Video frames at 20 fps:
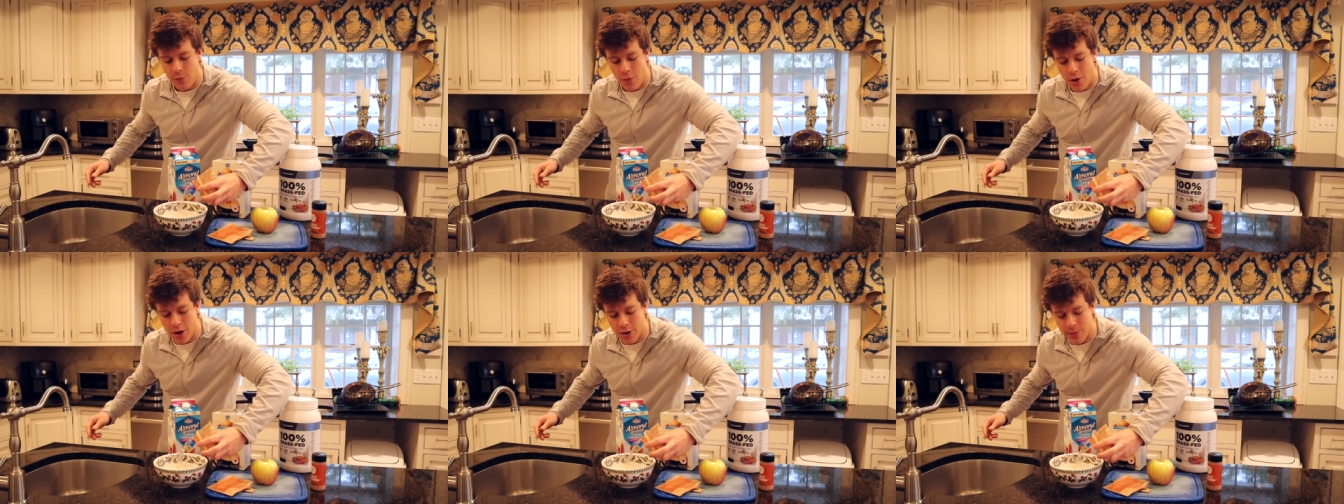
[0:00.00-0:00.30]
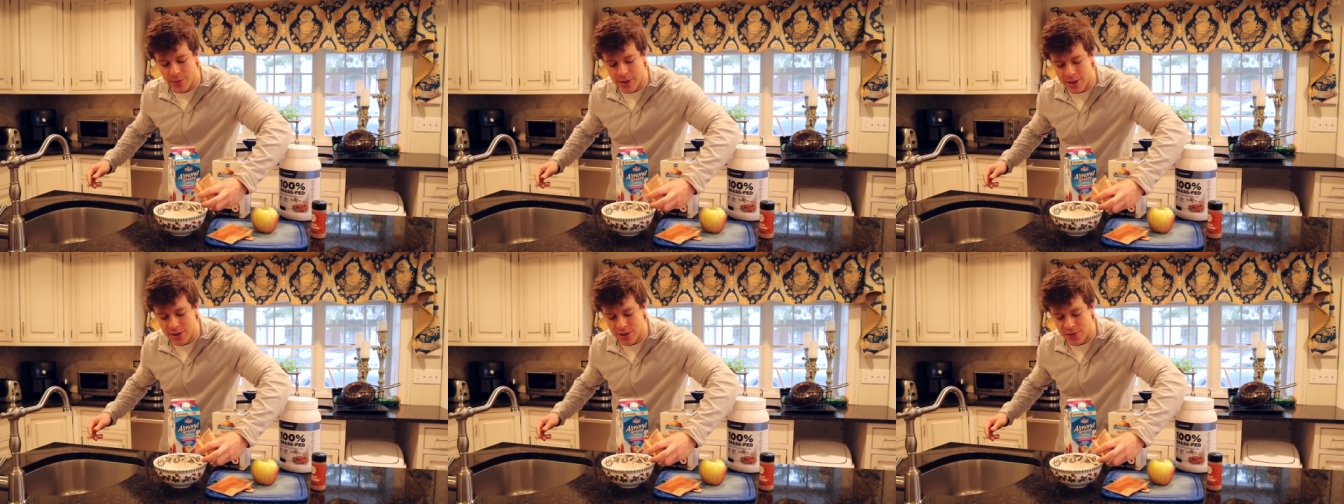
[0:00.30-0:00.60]
of water
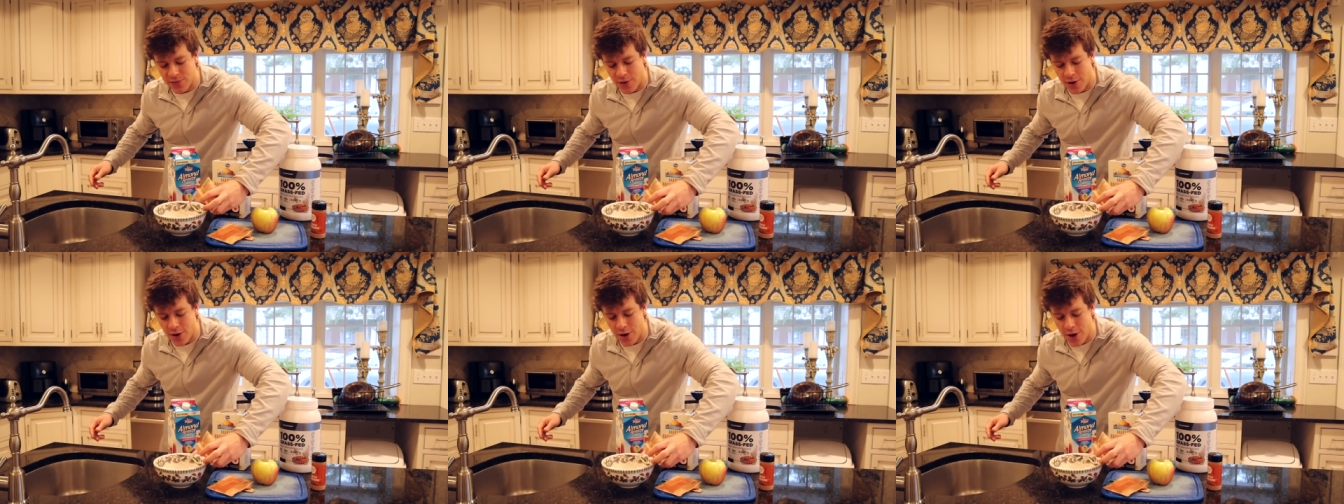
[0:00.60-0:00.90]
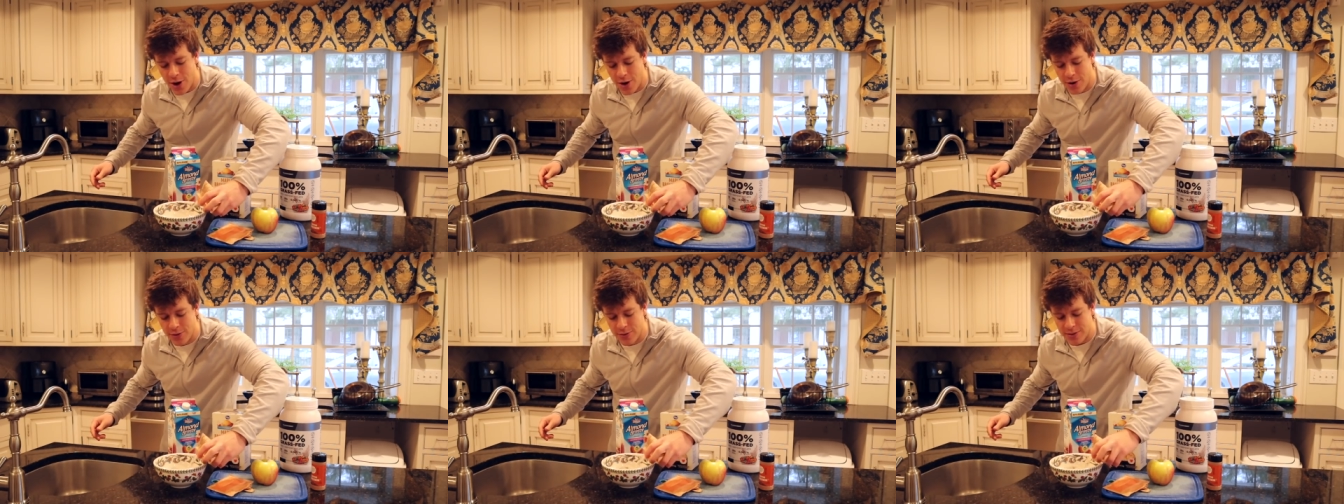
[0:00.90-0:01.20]
we use for
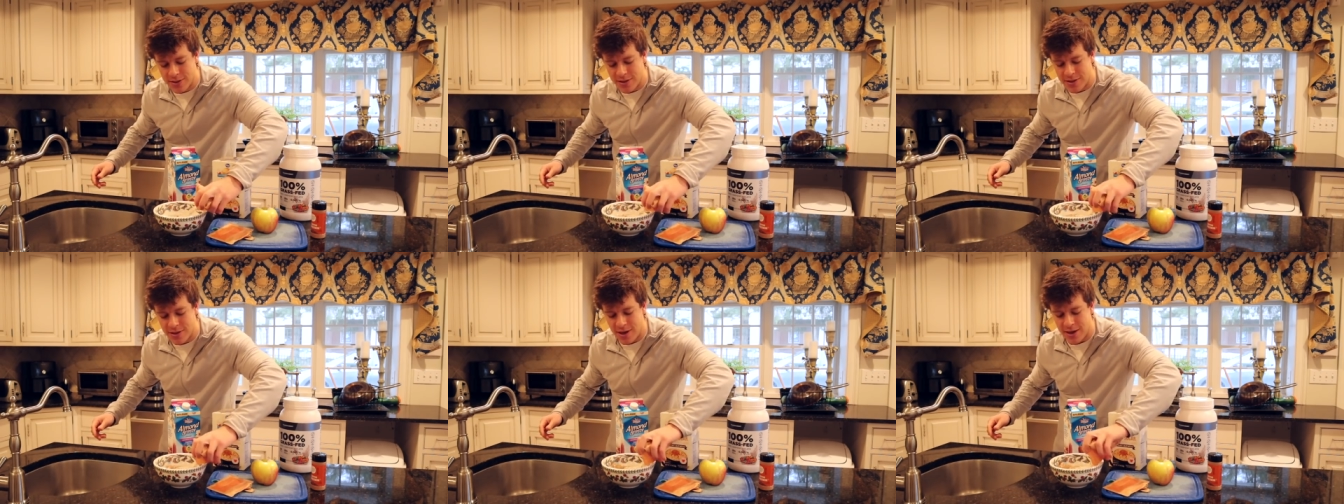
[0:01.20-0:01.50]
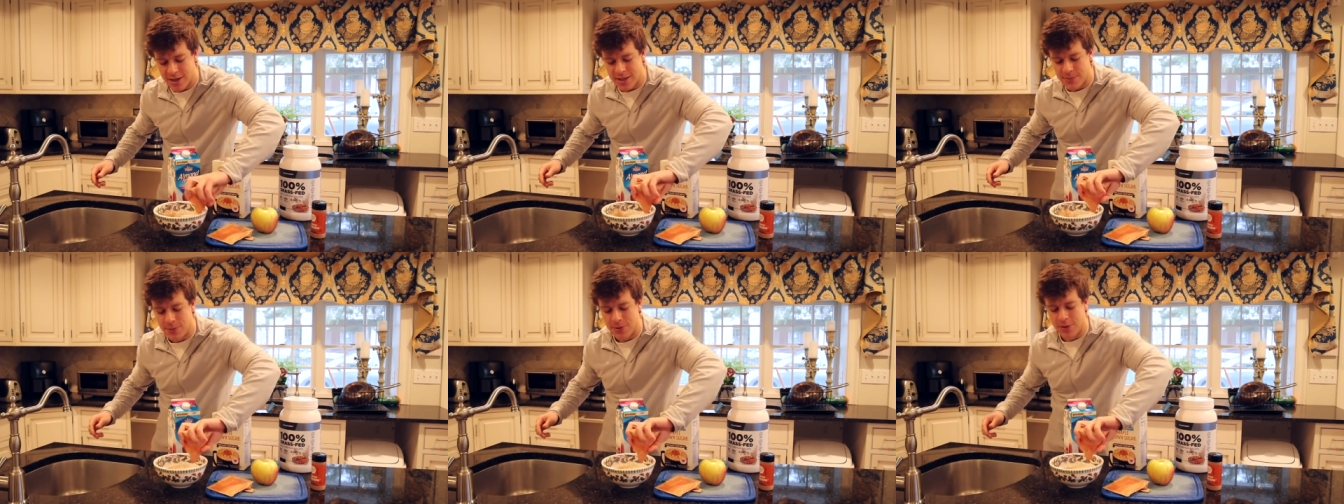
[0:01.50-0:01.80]
our oats.
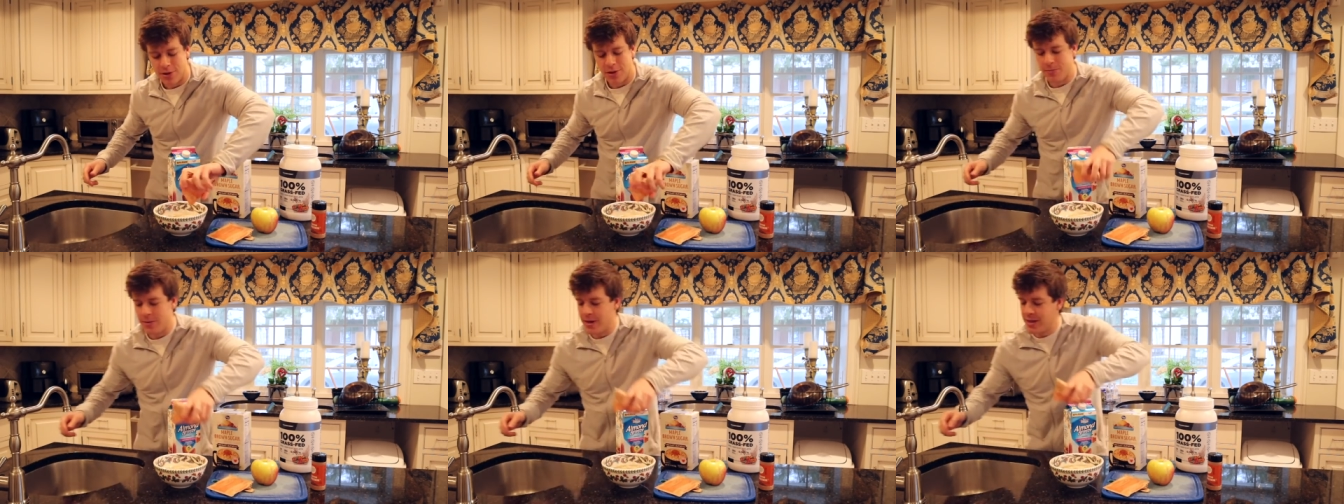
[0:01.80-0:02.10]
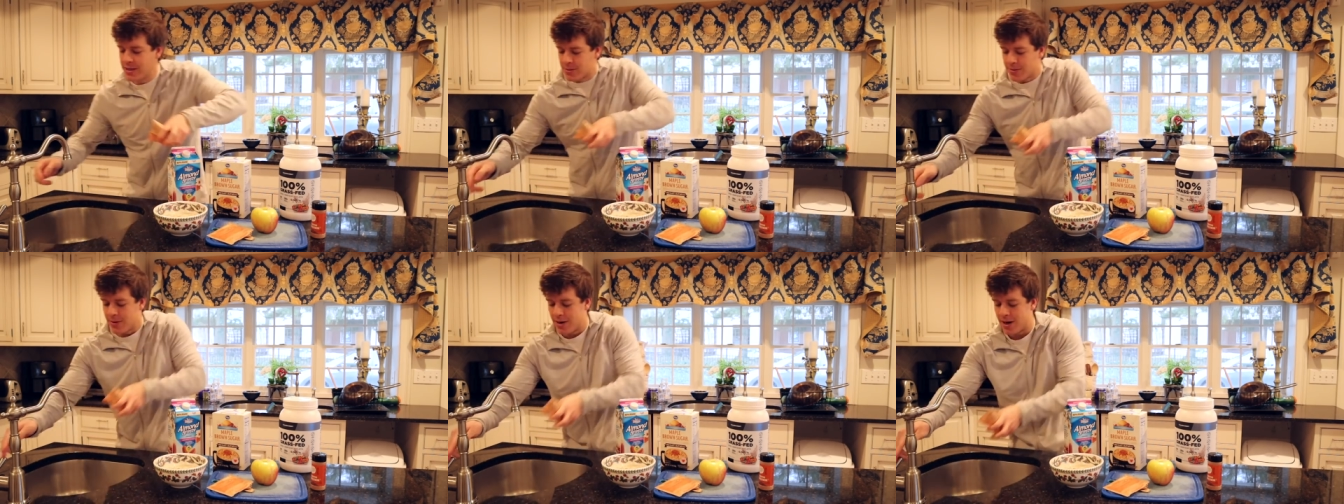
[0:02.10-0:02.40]
I spilled a little
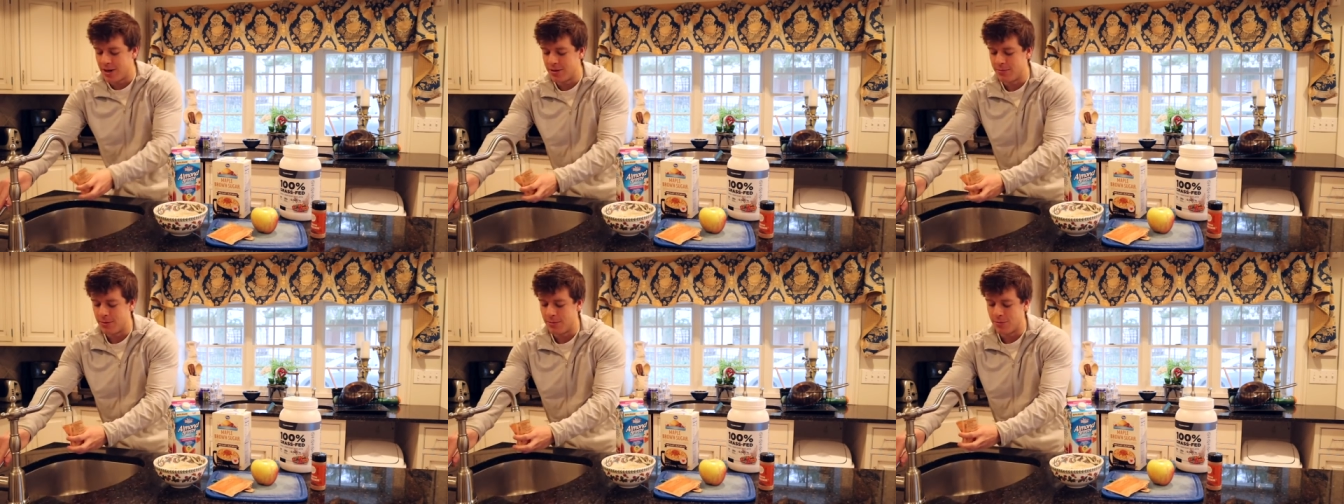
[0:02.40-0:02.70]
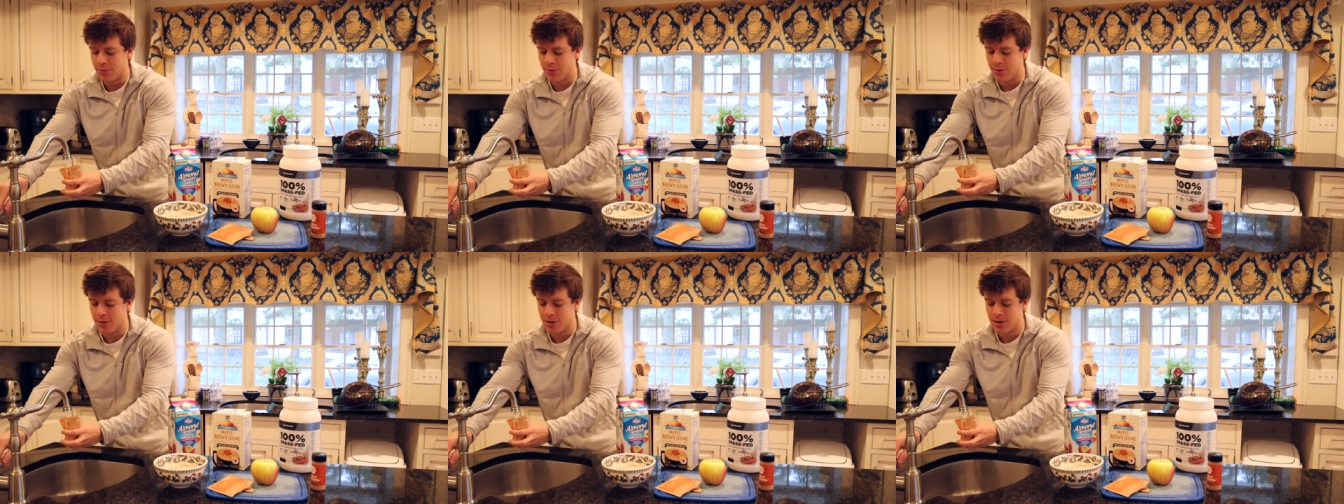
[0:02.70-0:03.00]
bit, so we're gonna add a little
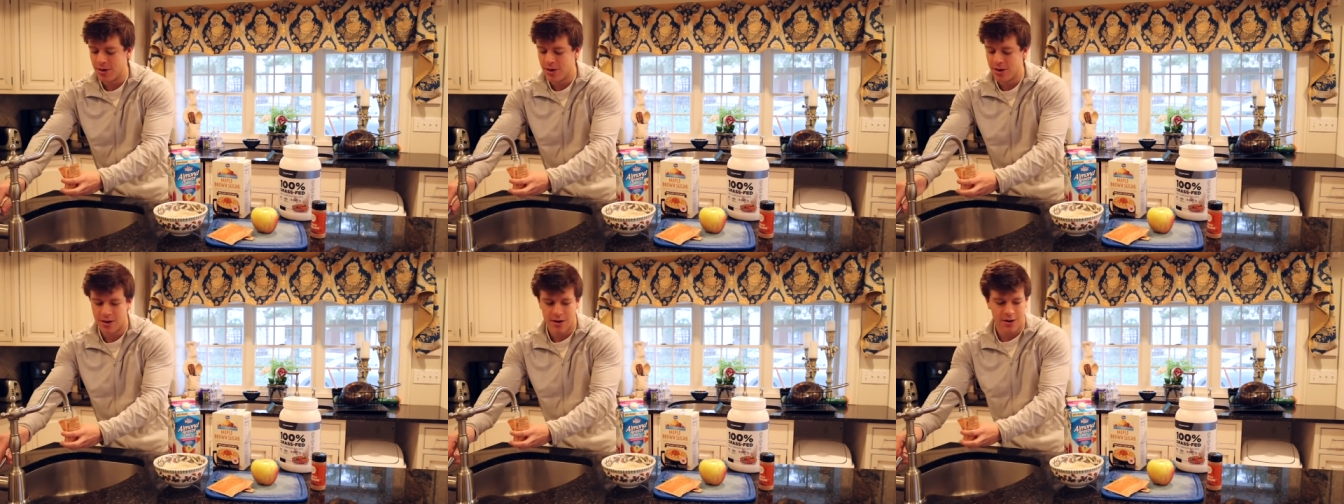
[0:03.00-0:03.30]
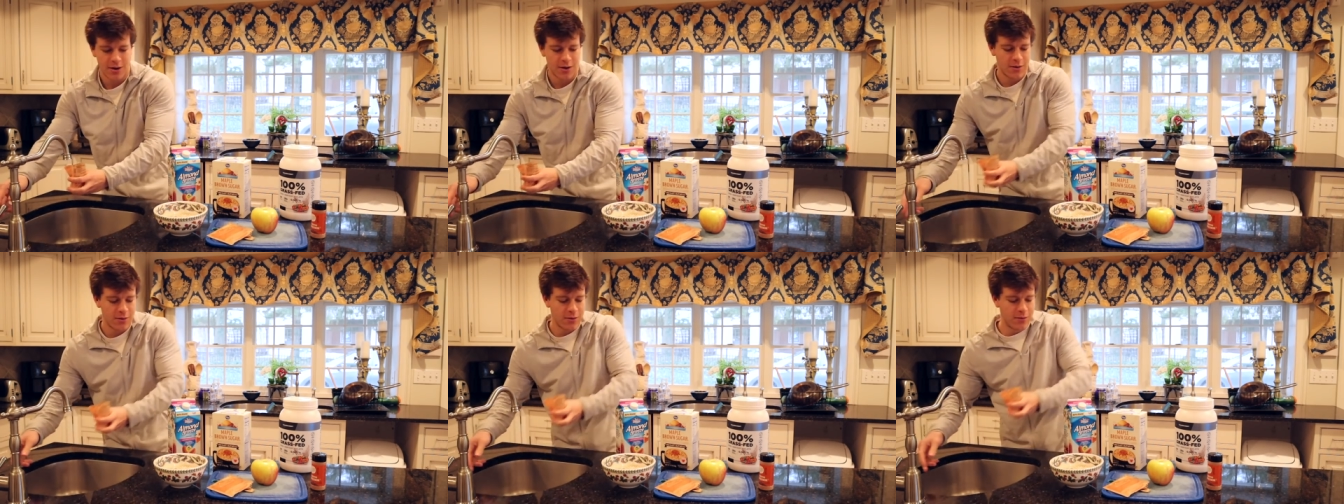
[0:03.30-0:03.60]
bit
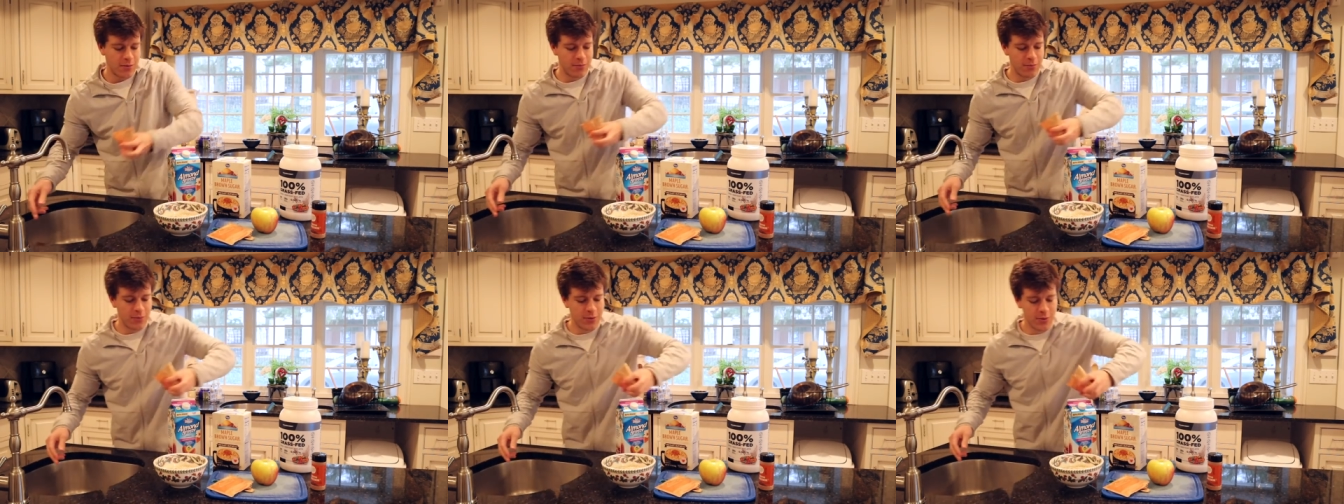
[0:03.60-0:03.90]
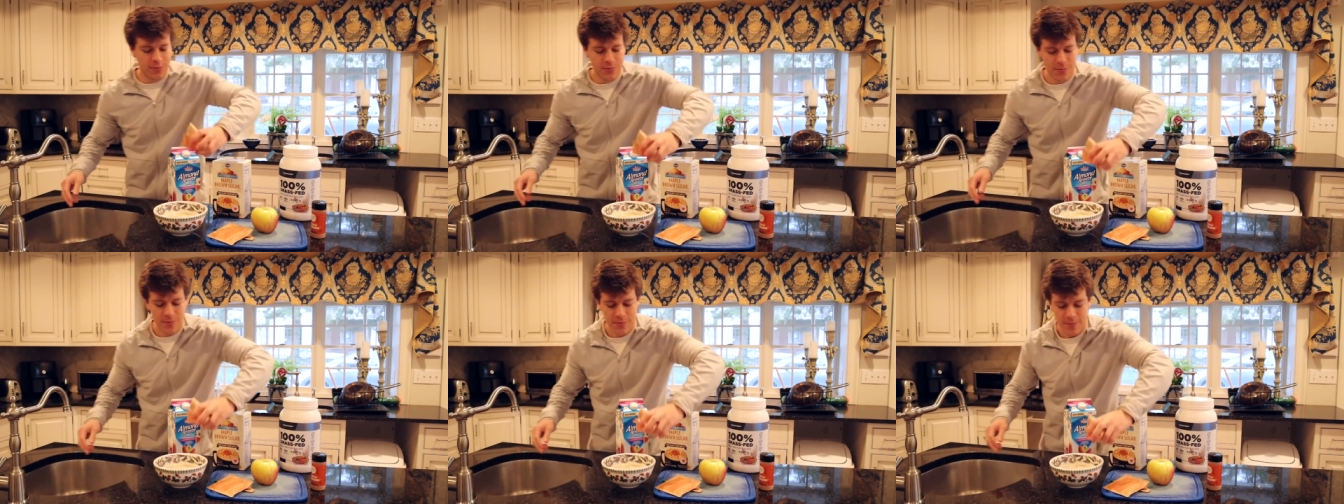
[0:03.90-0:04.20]

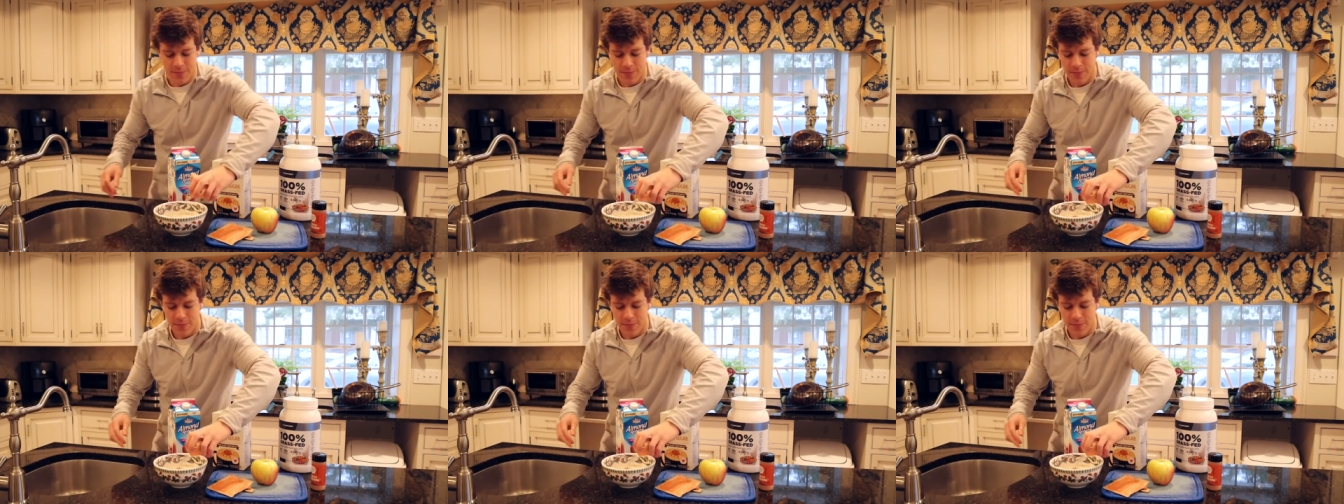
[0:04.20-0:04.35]
more.